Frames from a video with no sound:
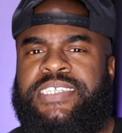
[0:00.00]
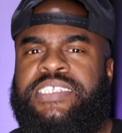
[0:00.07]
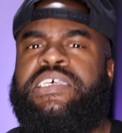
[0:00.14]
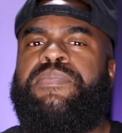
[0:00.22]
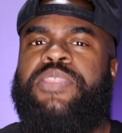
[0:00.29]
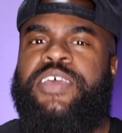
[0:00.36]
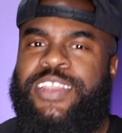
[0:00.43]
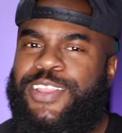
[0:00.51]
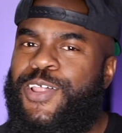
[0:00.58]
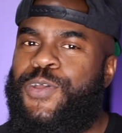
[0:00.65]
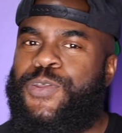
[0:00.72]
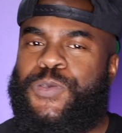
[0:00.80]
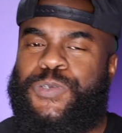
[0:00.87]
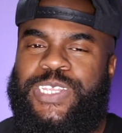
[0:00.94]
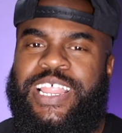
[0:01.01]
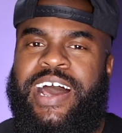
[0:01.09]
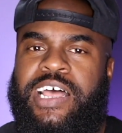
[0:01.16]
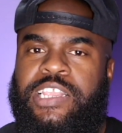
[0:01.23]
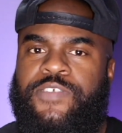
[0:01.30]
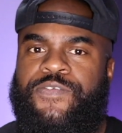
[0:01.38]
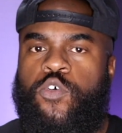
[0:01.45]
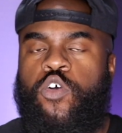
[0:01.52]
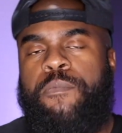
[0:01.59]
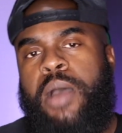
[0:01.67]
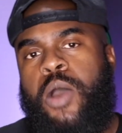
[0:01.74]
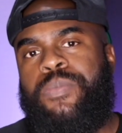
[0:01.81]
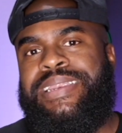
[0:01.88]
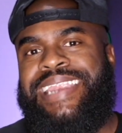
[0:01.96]
something along those lines for
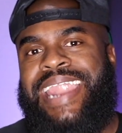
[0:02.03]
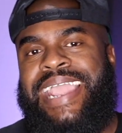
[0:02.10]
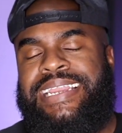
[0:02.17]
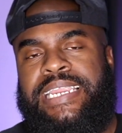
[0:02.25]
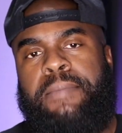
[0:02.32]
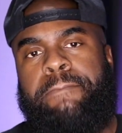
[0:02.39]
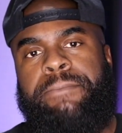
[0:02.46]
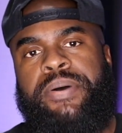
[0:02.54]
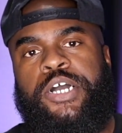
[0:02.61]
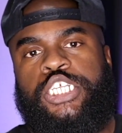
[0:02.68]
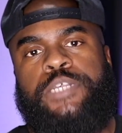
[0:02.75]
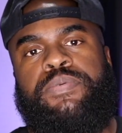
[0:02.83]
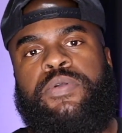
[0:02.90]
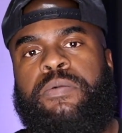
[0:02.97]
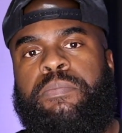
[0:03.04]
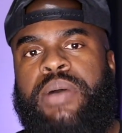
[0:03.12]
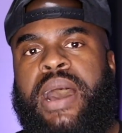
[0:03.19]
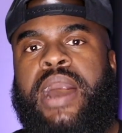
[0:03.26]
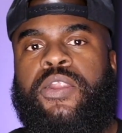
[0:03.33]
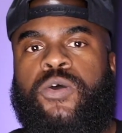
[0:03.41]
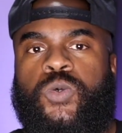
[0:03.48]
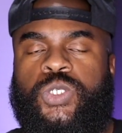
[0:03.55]
about 90 bucks per bottle.